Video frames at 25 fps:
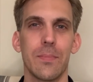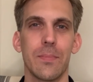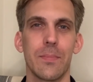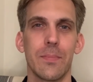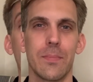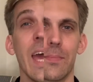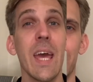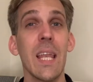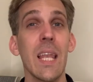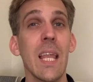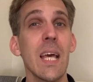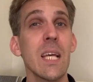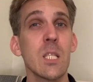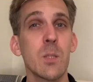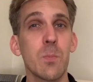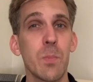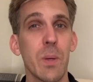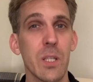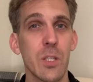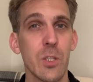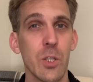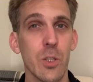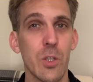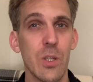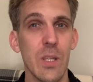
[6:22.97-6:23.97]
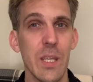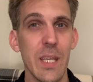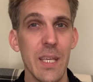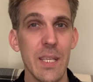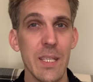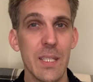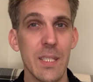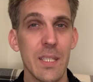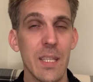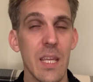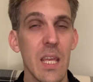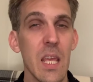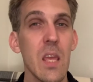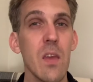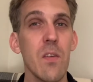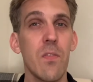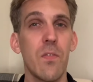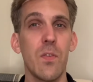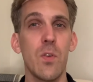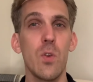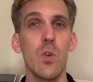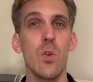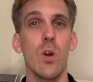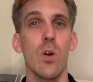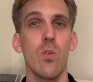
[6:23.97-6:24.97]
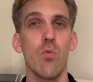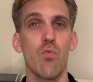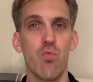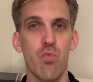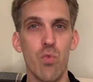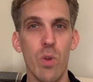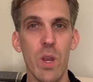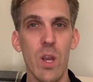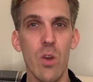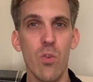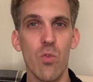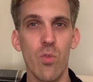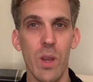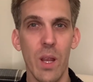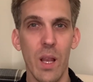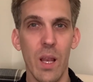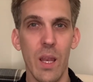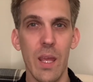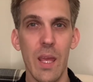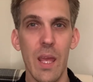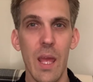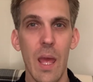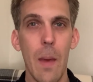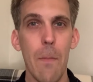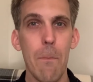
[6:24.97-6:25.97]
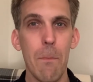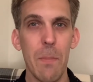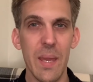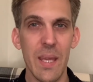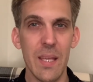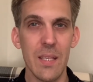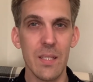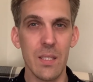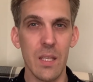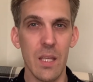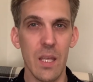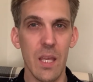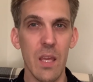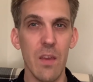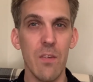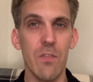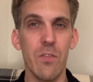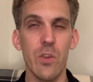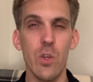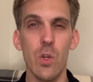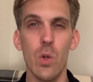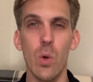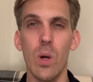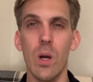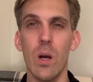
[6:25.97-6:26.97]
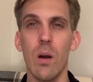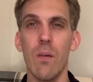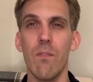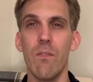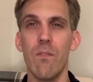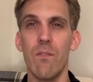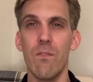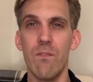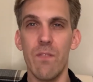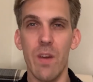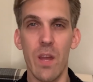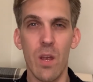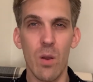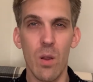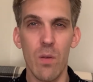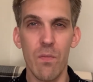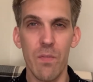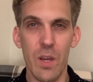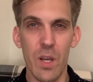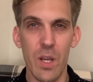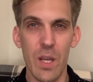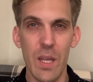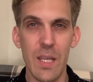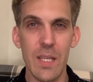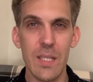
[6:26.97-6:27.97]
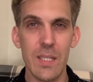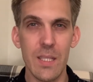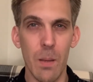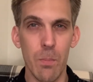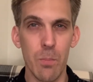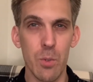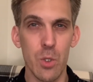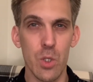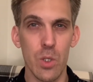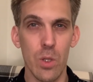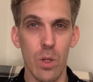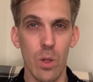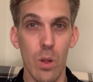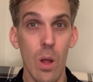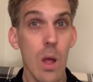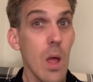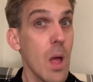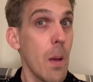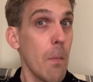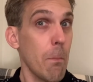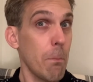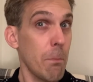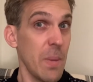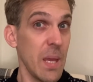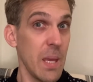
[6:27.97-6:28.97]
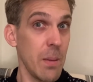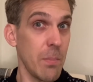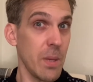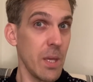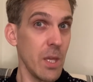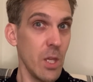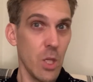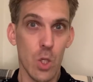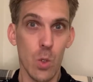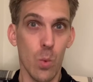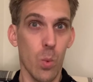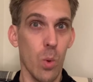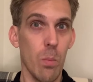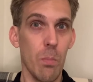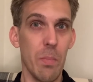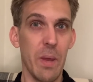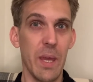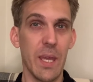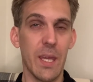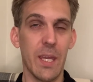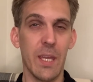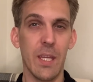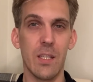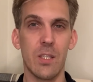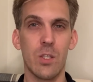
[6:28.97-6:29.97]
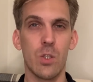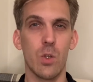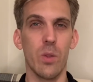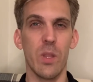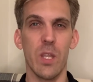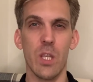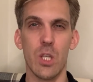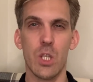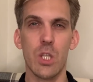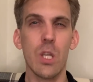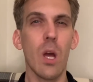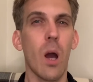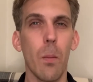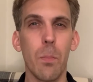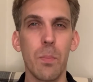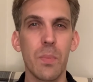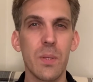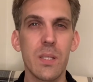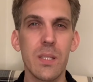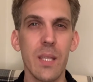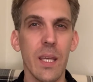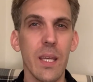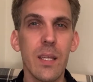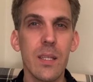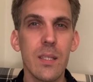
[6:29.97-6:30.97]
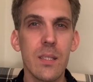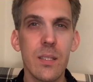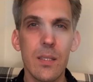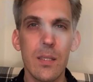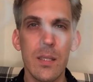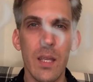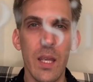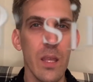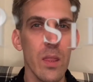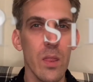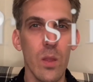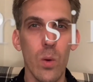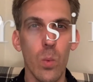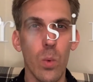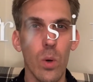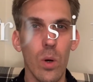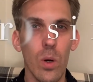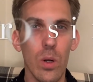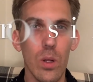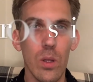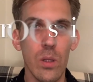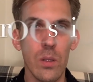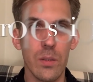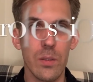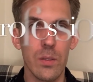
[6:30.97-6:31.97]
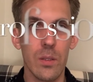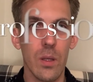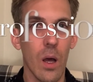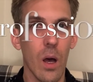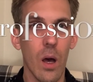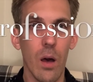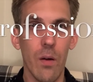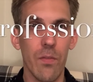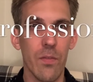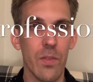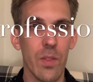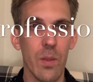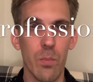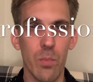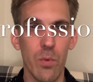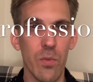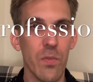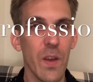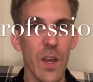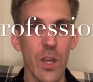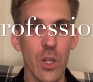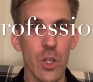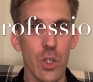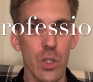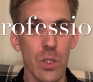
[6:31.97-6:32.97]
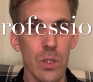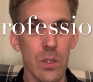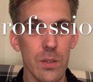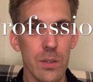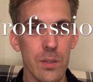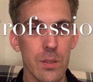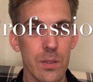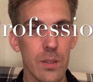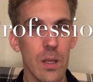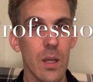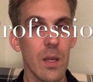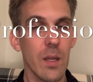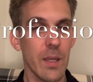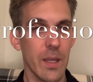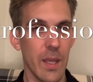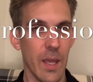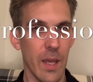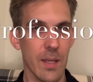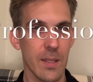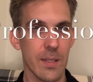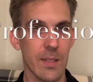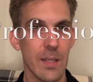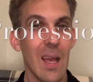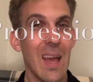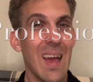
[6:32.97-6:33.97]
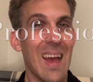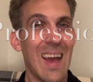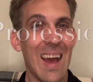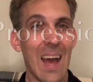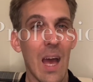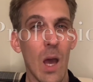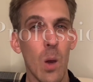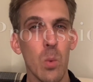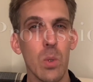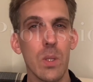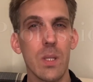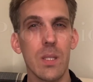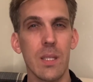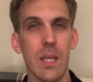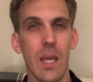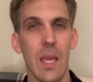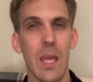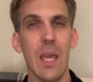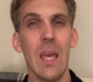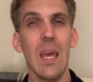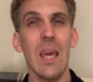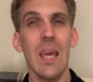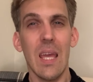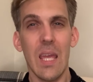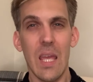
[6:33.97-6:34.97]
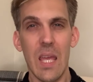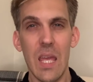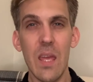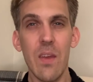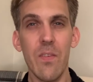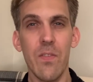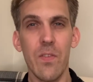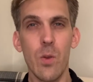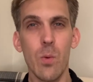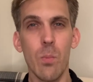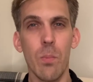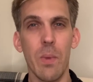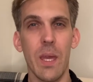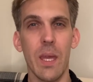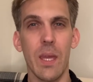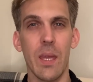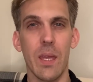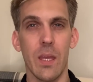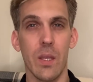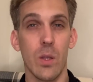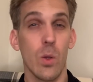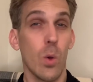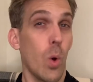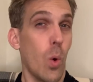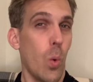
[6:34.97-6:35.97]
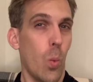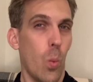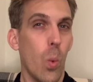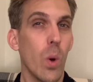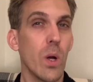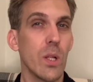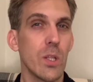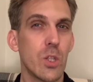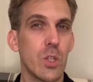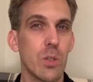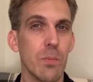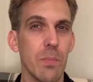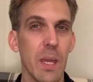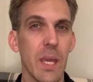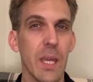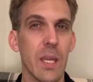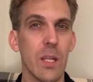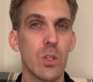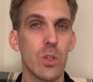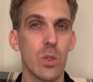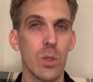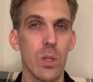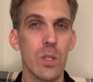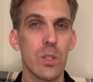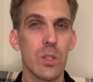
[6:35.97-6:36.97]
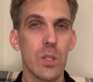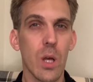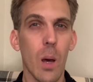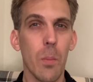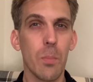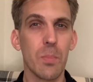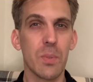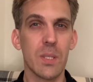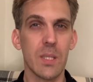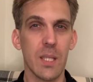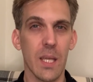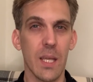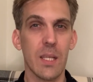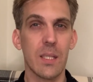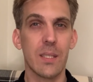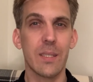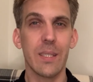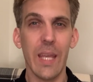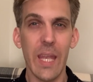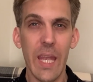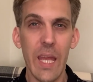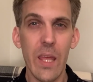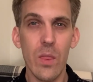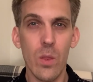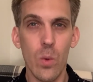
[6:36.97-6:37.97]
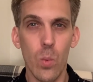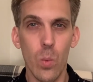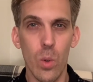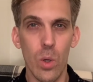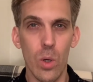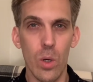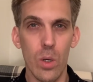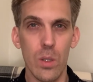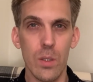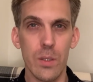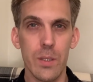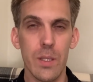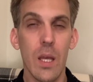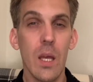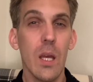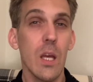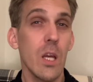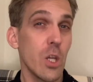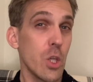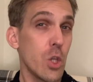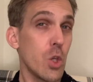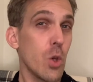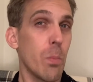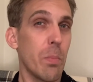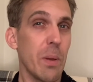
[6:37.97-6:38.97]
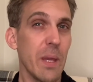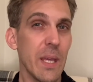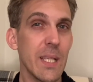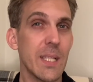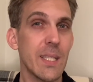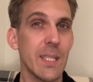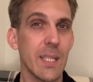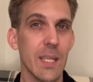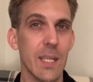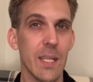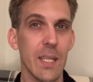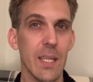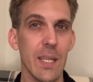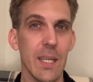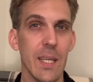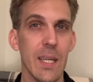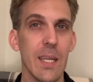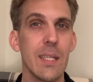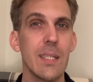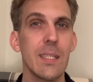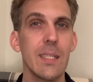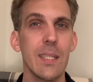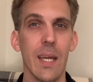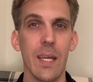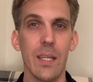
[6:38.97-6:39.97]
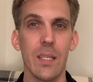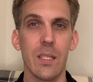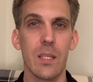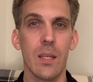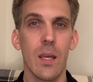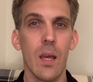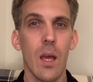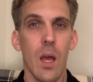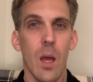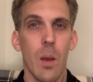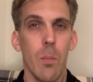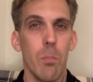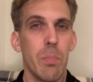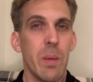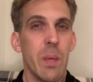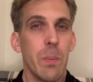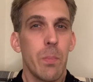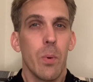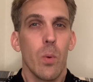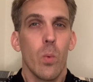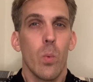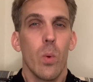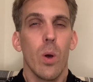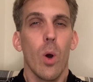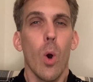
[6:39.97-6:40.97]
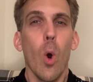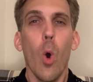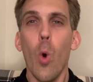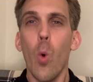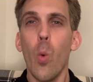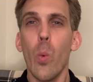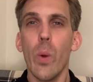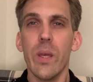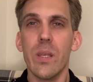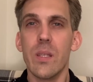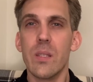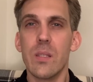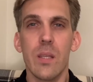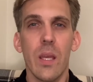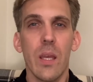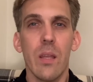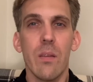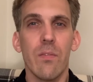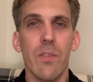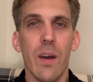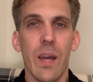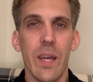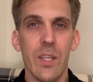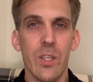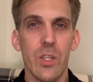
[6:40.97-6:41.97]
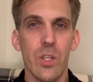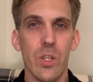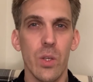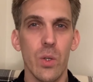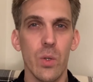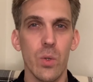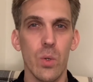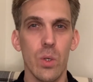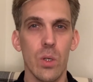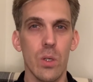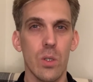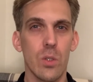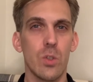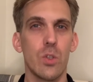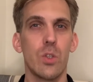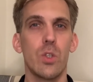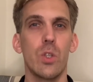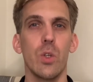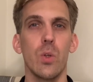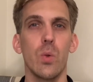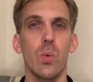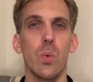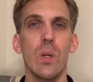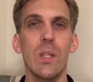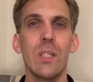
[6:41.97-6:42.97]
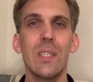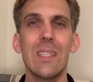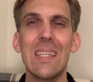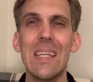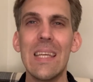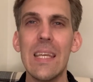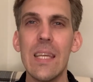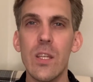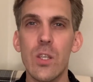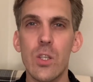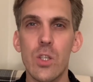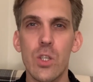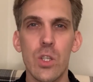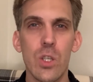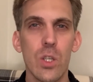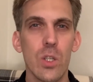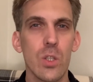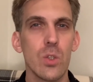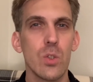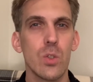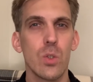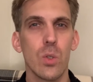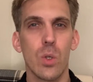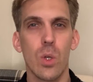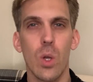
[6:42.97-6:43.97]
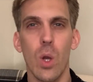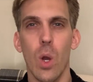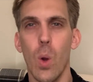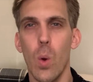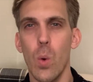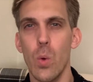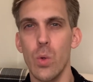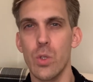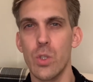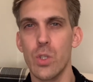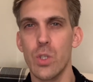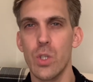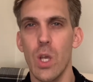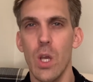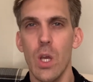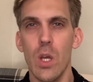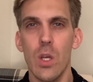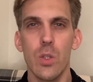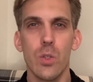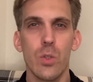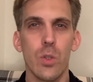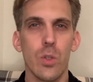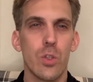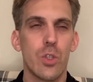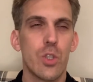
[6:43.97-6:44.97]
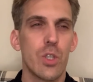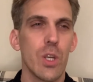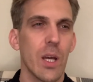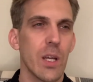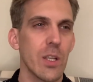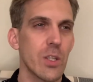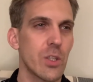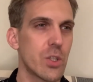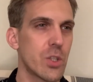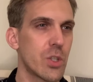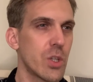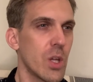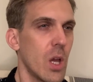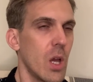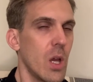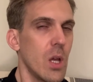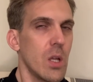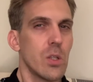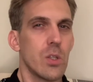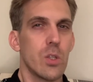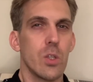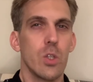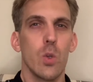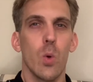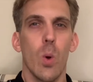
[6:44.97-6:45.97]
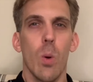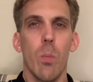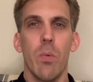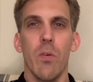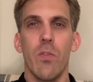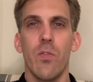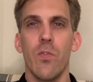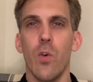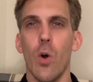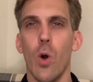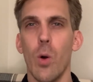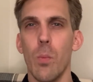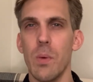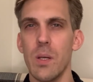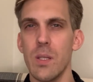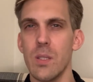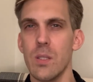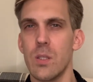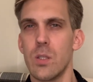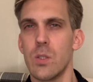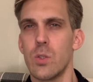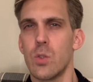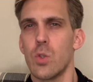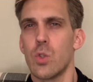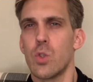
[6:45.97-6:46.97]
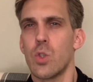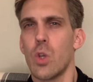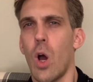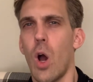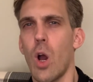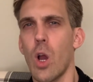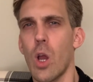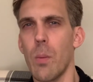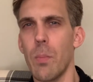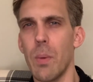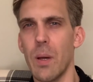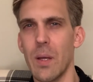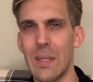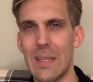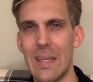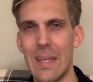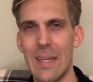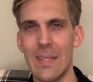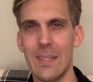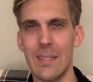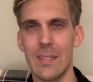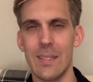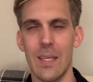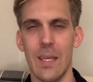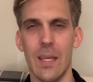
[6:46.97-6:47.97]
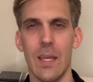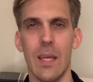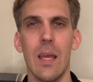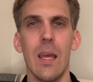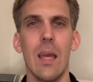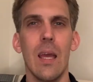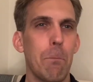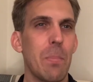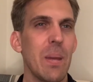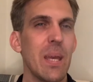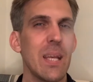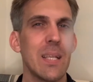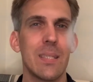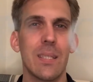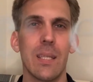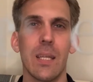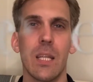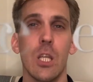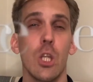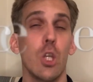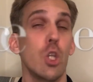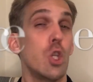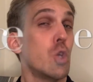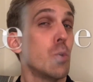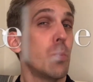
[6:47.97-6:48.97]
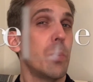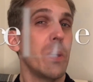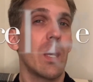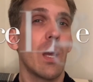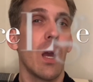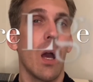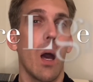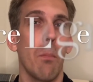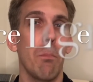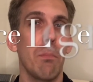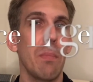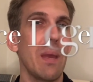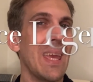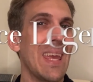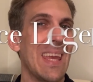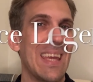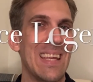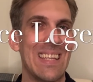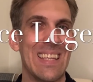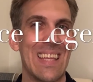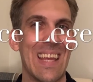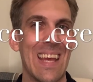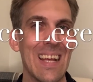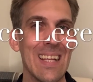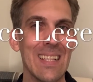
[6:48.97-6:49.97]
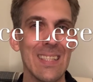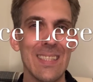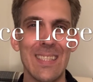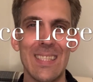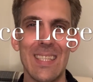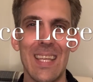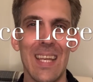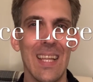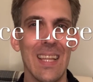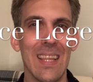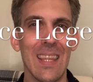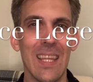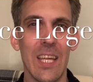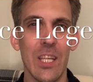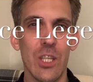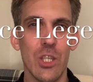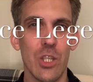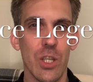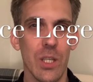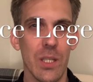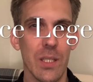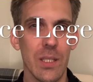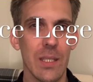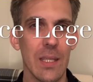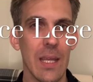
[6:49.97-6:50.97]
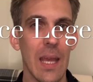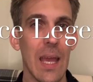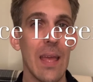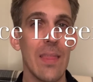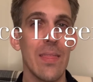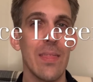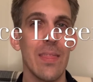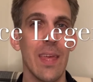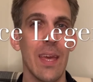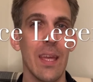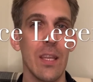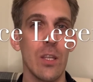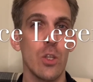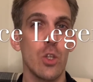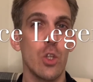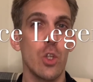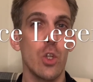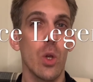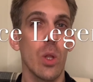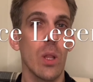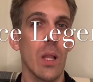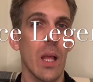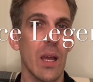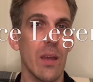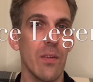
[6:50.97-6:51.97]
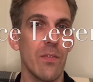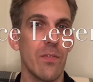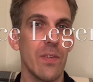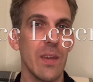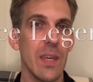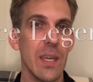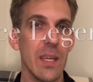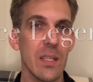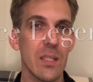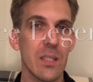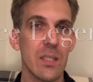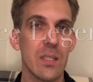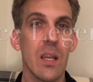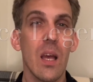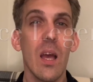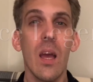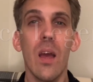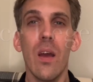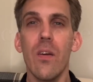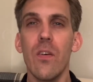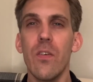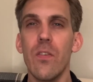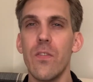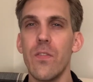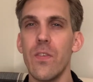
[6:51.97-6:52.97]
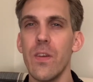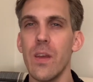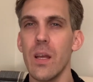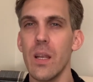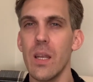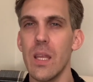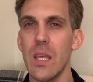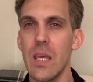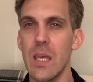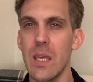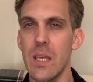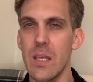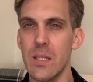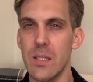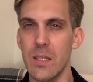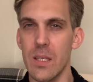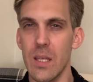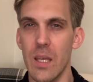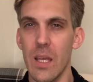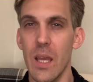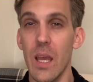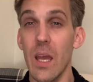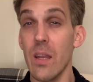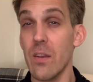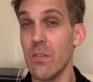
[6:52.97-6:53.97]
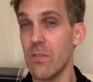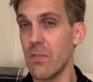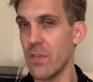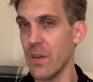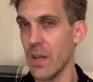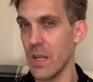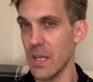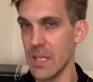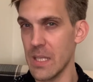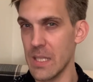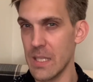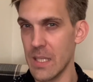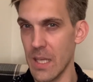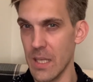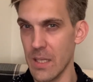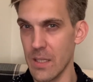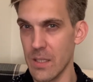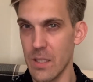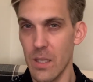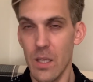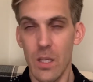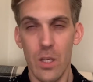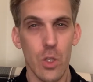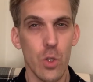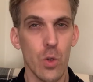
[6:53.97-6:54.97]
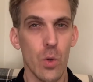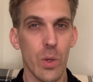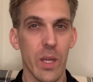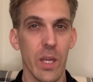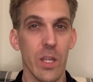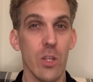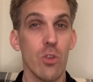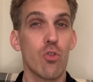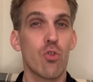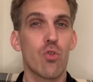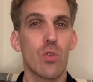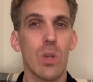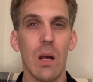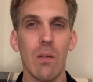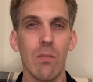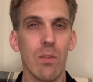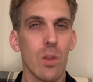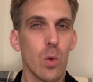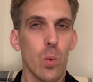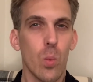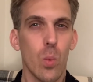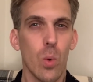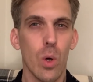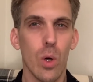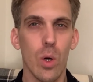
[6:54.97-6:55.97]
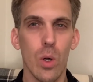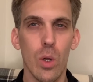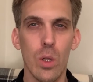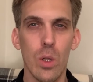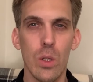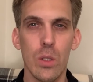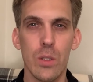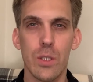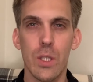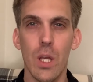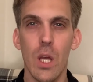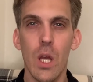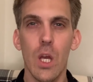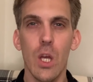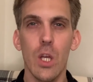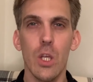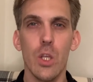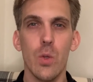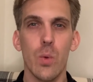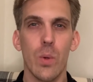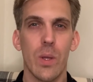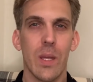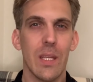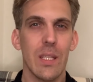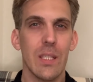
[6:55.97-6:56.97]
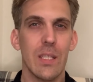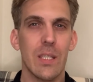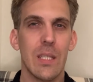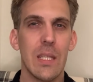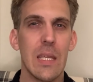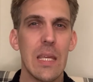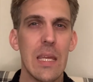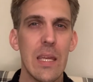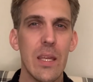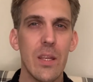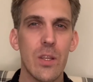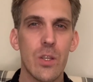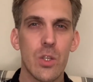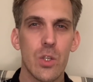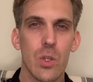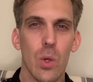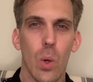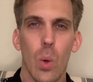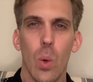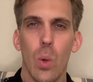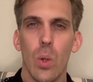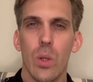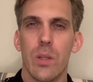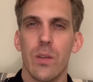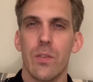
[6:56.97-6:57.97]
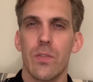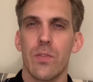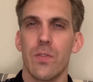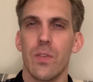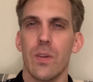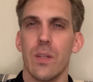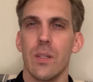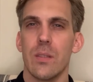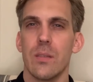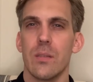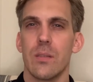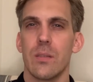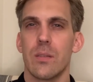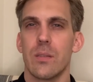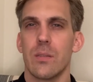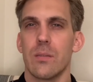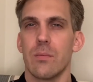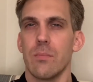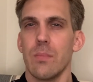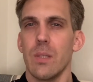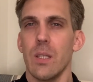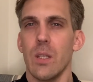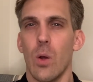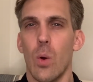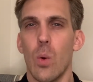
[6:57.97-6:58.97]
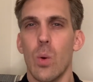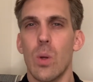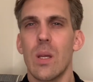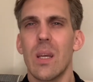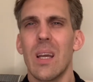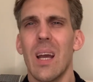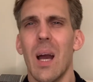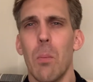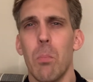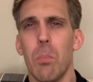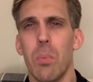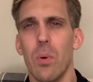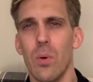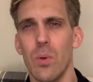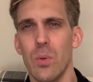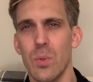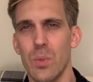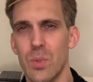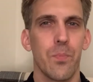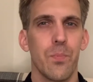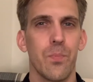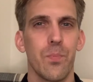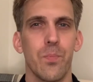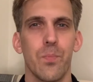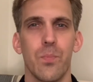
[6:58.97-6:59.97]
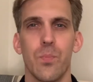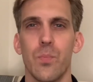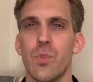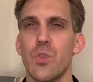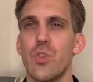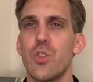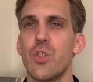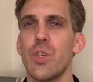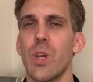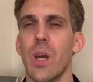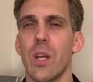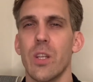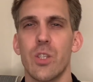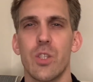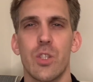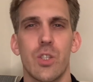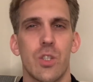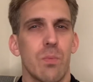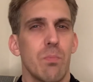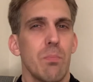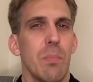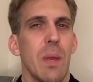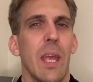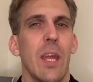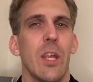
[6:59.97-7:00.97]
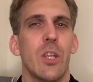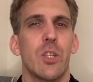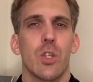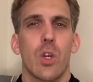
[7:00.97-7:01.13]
And last but not least, if you're really amazing, if you are very exceptional, maybe you will make it to the top 6 in the world of the professionals. Yes, I would say if you make it, or once you make it to the top 6 in the world, you're basically set. People will always invite you to teach, to coach, to judge, to do a performance, to talk about dancing. Basically, you become a dance legend, and then your life is fairly easy and fairly set. You can travel the world, you can teach all different, couples, judge major